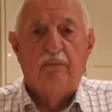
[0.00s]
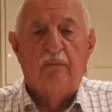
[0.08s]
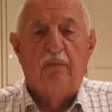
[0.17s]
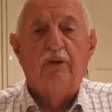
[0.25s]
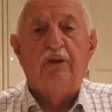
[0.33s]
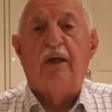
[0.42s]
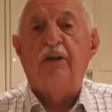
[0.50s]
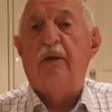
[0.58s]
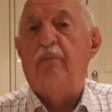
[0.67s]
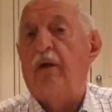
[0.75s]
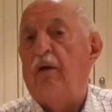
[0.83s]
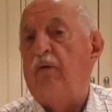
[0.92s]
Say
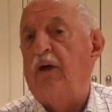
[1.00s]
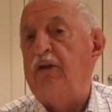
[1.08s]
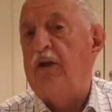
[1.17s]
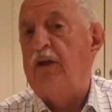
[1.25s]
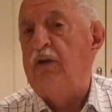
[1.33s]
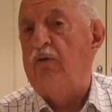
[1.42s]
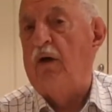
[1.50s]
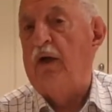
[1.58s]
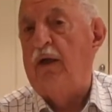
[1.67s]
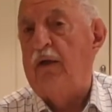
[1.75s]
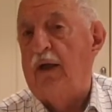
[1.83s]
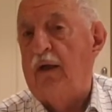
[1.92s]
something, Louise. I didn't quite
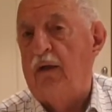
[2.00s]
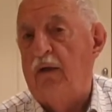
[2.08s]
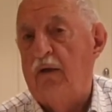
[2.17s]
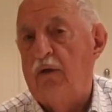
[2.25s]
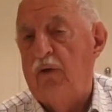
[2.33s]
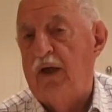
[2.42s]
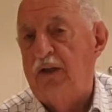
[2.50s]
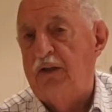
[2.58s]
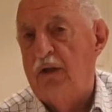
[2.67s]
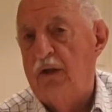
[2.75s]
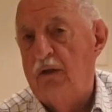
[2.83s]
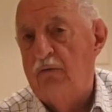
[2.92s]
hear that. Louise,
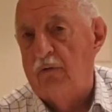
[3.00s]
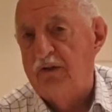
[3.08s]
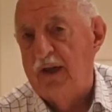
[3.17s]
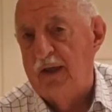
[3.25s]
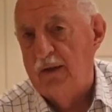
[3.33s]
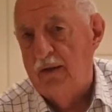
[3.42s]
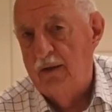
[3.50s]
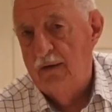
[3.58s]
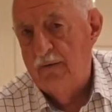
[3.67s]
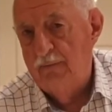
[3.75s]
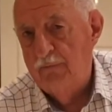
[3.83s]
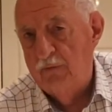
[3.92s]
what was that?
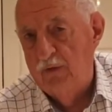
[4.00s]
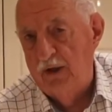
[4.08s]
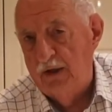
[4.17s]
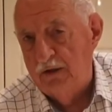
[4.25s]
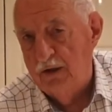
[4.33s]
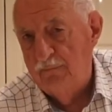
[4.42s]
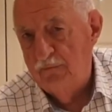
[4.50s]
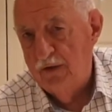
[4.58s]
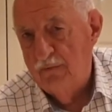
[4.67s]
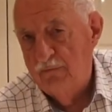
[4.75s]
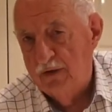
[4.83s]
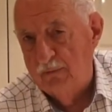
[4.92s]
Louise,
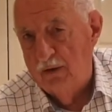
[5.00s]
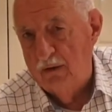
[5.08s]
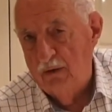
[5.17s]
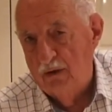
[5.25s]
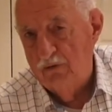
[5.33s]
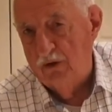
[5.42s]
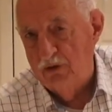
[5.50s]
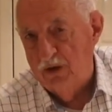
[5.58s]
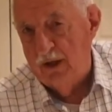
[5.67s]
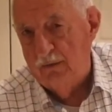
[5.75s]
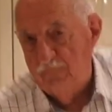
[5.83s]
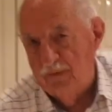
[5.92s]
come on, nod your
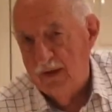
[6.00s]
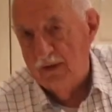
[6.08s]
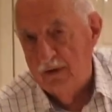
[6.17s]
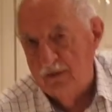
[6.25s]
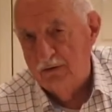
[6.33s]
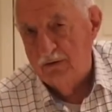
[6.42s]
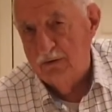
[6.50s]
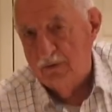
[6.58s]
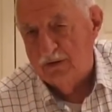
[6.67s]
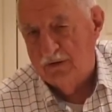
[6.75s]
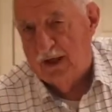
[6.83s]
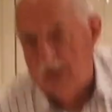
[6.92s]
head.
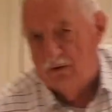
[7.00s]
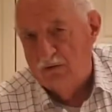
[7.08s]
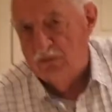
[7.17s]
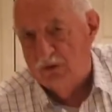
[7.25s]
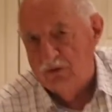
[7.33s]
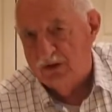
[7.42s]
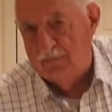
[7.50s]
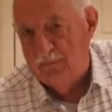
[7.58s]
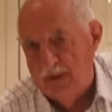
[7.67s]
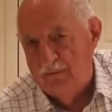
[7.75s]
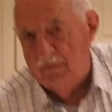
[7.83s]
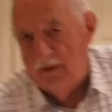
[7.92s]
Giggle, do
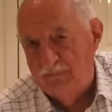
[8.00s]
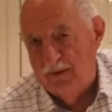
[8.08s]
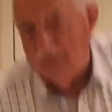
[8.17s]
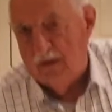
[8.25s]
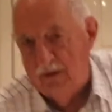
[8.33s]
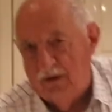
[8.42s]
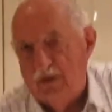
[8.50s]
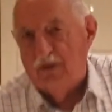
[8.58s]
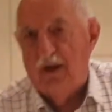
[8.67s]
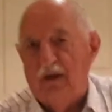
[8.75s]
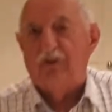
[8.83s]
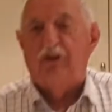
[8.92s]
something. I know you're
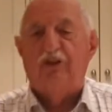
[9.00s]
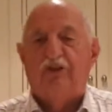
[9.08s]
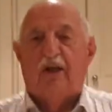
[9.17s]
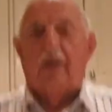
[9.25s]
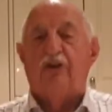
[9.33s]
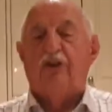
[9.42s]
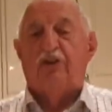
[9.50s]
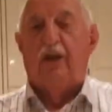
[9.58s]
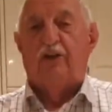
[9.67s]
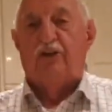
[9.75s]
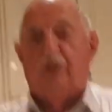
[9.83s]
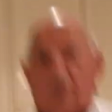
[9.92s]
there. She's there. She's there.
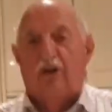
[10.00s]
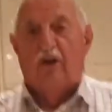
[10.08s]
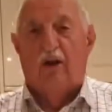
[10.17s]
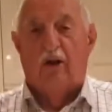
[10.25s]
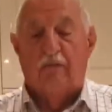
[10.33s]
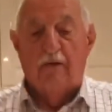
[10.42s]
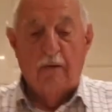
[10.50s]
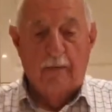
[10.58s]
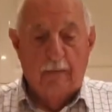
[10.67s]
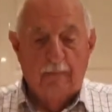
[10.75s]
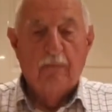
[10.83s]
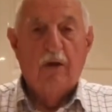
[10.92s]
She's still alive.
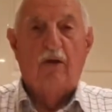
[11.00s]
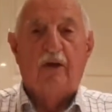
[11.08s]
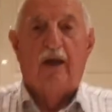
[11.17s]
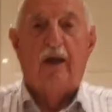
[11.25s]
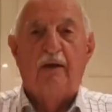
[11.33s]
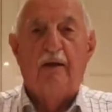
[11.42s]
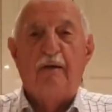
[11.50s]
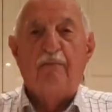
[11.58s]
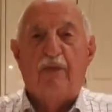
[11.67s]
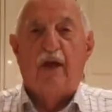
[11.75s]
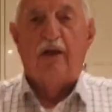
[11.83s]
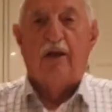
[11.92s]
Okay,
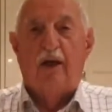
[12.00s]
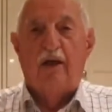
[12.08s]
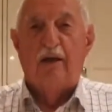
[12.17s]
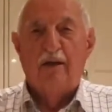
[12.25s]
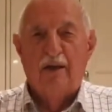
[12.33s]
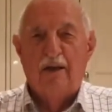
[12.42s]
take care.